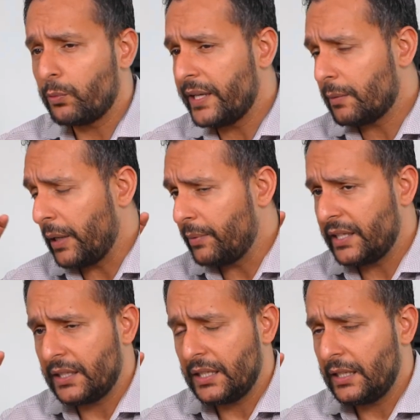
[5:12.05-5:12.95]
week, maybe
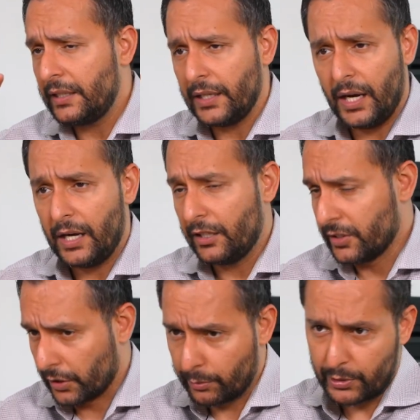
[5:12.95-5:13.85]
the
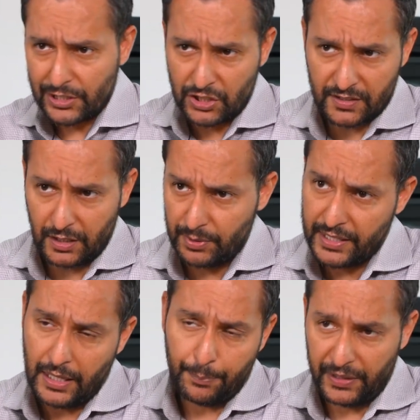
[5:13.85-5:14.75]
Durham region is going to be
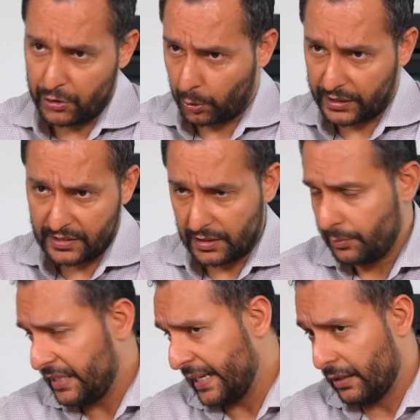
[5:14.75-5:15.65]
up and York is going to
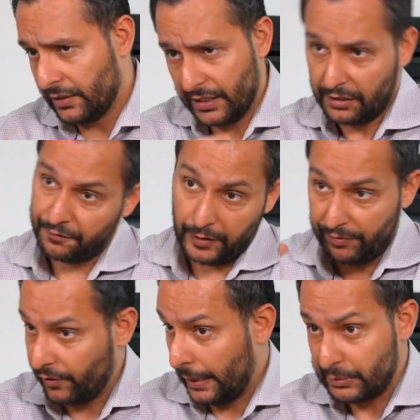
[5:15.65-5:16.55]
be down, and it
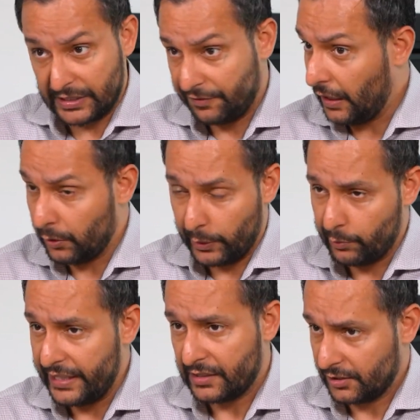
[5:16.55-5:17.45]
flip-flops the following
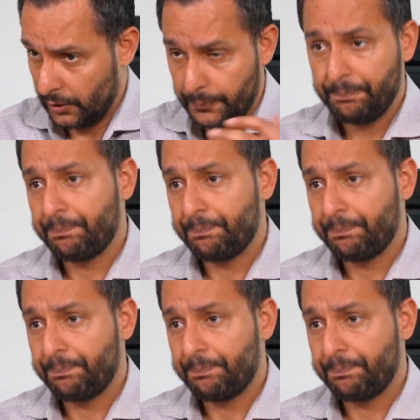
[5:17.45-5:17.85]
week. So